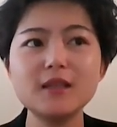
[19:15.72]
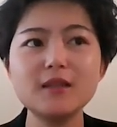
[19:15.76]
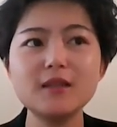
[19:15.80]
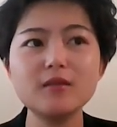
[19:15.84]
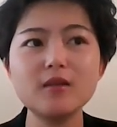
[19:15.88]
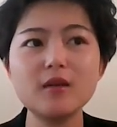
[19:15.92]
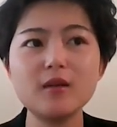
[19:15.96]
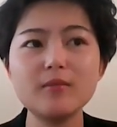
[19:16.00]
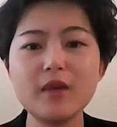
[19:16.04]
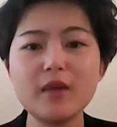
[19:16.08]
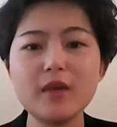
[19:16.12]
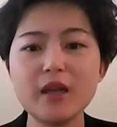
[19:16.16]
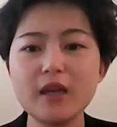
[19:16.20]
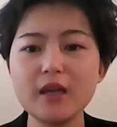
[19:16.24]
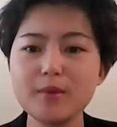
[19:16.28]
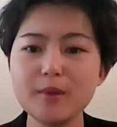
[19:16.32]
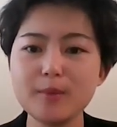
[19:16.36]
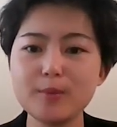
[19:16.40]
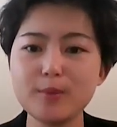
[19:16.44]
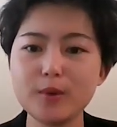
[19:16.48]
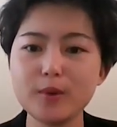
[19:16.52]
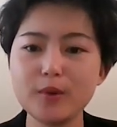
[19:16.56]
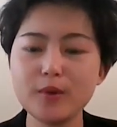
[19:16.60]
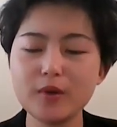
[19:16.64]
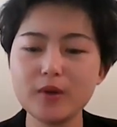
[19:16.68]
many
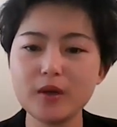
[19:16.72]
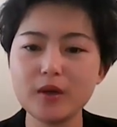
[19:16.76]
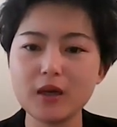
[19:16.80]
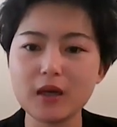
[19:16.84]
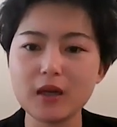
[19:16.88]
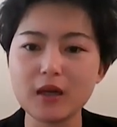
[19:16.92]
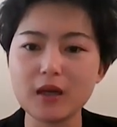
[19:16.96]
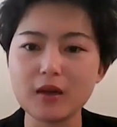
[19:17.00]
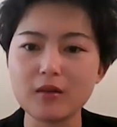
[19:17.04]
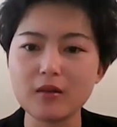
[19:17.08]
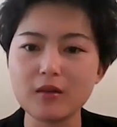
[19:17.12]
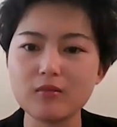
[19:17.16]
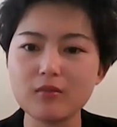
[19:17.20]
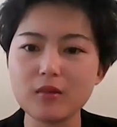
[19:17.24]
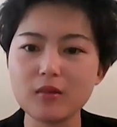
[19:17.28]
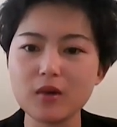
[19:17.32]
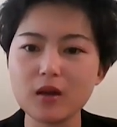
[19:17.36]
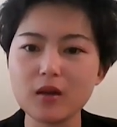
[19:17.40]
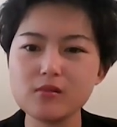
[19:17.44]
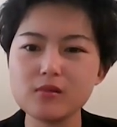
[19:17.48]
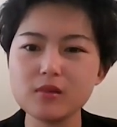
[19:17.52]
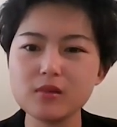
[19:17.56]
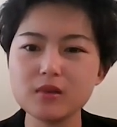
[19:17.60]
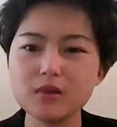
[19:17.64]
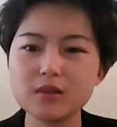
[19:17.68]
people.
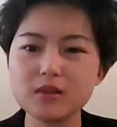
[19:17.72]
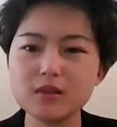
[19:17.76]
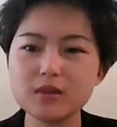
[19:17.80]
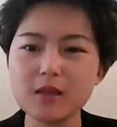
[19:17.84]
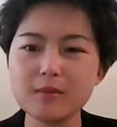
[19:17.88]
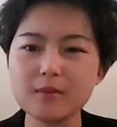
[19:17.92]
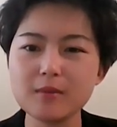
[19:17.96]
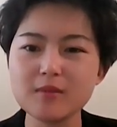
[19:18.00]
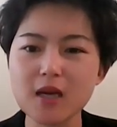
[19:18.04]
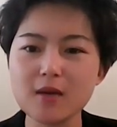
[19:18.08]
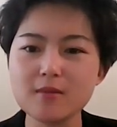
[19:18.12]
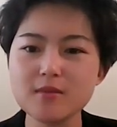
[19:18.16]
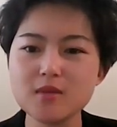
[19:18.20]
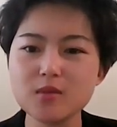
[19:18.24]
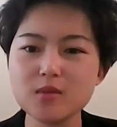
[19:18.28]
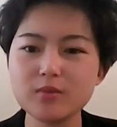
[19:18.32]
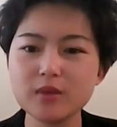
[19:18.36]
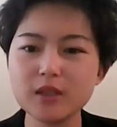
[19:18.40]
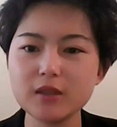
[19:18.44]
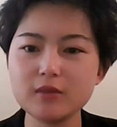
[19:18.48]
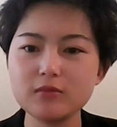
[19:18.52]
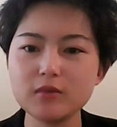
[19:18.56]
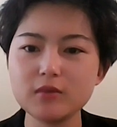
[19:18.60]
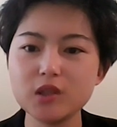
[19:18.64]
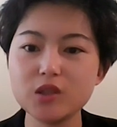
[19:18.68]
Sometimes
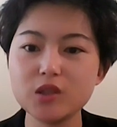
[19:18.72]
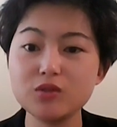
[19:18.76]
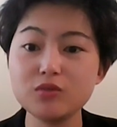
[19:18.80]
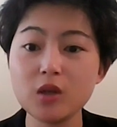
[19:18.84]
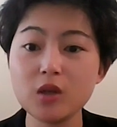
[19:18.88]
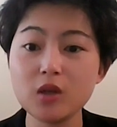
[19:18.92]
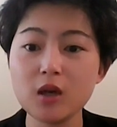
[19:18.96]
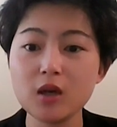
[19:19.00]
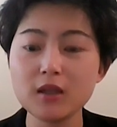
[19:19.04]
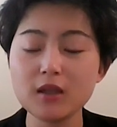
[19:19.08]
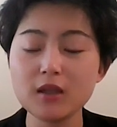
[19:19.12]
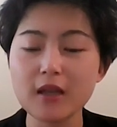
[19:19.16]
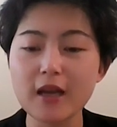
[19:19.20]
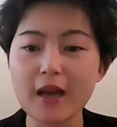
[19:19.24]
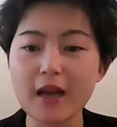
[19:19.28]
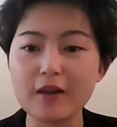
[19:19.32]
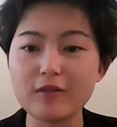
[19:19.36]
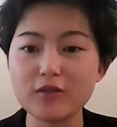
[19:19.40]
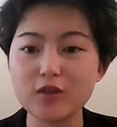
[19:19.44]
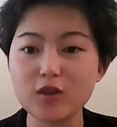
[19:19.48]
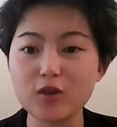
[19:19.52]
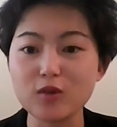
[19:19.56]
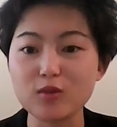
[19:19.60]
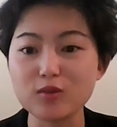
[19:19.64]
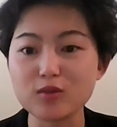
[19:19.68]
we do not
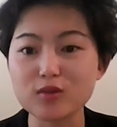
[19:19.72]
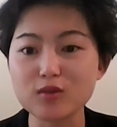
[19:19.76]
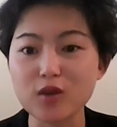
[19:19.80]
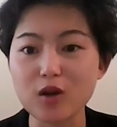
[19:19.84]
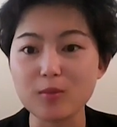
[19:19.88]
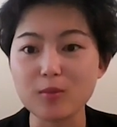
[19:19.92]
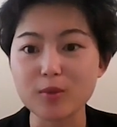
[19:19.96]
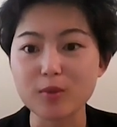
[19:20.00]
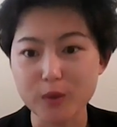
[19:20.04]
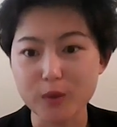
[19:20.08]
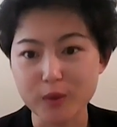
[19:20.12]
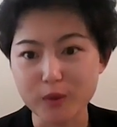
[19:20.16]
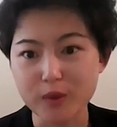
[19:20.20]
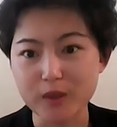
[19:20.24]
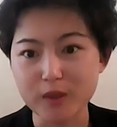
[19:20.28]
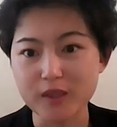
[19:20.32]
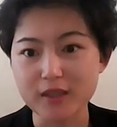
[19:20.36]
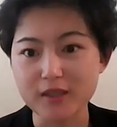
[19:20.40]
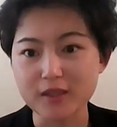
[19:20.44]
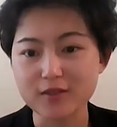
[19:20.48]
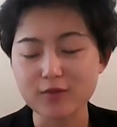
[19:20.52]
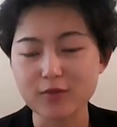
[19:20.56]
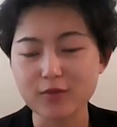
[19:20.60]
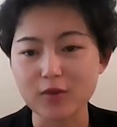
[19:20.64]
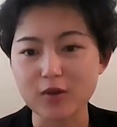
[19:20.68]
have those
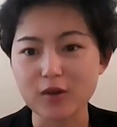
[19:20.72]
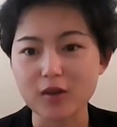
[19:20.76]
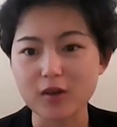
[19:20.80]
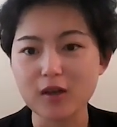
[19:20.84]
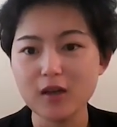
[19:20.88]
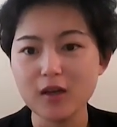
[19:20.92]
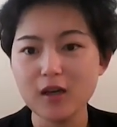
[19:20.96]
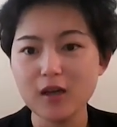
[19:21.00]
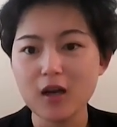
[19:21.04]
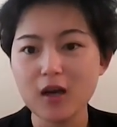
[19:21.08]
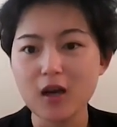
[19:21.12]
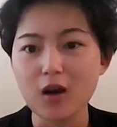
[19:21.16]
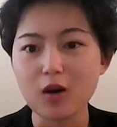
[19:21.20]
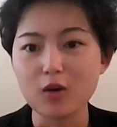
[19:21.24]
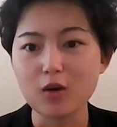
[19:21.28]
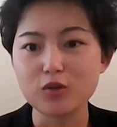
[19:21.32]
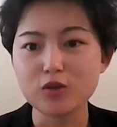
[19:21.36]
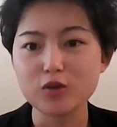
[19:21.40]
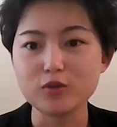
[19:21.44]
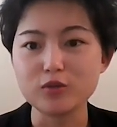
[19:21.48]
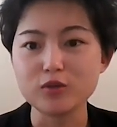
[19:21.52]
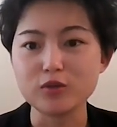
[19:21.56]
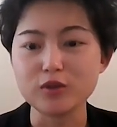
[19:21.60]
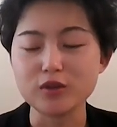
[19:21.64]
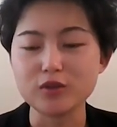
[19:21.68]
opportunities for our
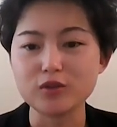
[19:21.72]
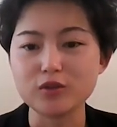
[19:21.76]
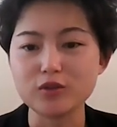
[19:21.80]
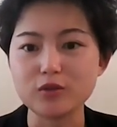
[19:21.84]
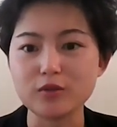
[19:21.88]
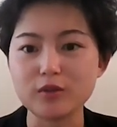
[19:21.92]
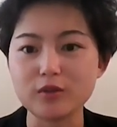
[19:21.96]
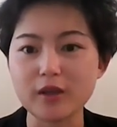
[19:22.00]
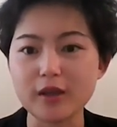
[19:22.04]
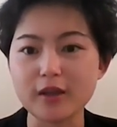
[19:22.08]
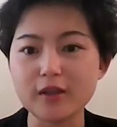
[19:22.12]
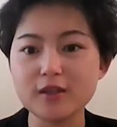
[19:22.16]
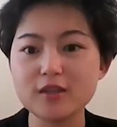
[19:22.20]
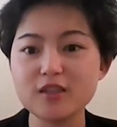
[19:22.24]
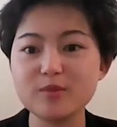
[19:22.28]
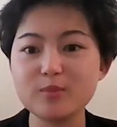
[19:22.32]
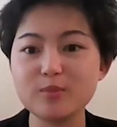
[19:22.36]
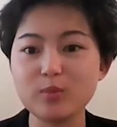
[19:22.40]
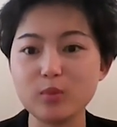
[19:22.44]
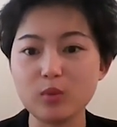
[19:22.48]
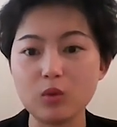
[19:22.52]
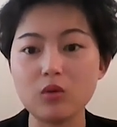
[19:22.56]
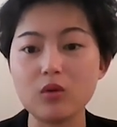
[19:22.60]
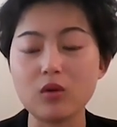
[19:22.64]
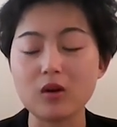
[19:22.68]
children to
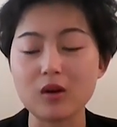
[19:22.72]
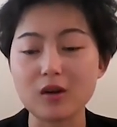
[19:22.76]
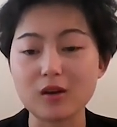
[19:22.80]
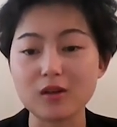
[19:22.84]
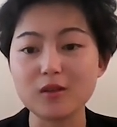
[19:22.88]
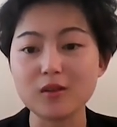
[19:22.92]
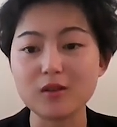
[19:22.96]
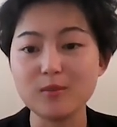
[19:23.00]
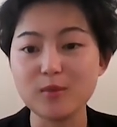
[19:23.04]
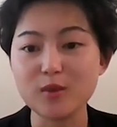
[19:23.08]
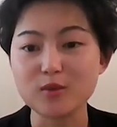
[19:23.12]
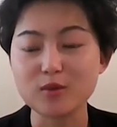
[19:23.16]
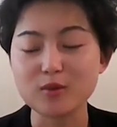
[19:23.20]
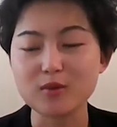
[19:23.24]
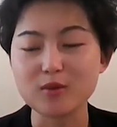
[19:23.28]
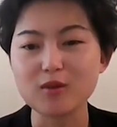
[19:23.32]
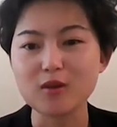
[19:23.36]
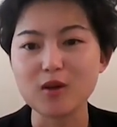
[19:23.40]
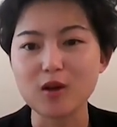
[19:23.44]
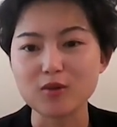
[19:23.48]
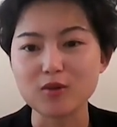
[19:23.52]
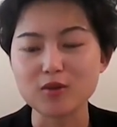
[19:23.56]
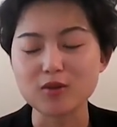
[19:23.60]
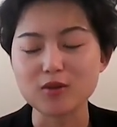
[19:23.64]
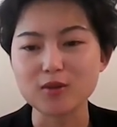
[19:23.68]
explore the musical
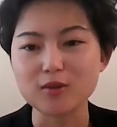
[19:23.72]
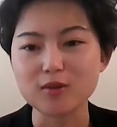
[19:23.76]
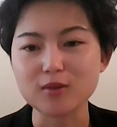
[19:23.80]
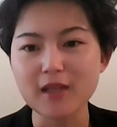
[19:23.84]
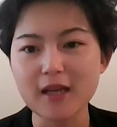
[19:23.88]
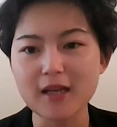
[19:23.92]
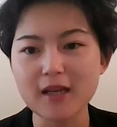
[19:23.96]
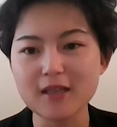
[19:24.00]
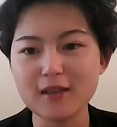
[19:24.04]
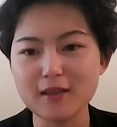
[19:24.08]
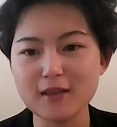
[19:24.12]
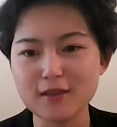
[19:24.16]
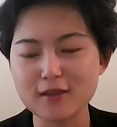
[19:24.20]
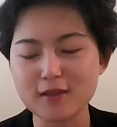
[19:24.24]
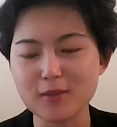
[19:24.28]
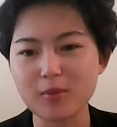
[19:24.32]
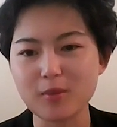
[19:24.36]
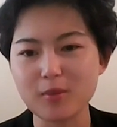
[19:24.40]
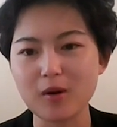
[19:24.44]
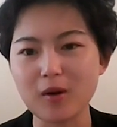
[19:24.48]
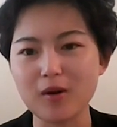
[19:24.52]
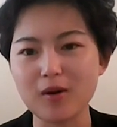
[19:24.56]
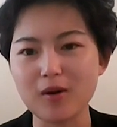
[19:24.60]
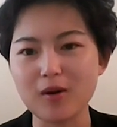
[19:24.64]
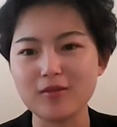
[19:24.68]
culture. That is the
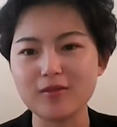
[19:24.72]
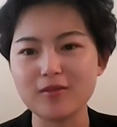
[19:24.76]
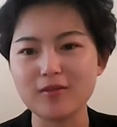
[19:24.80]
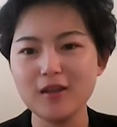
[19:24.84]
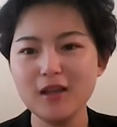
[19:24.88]
part of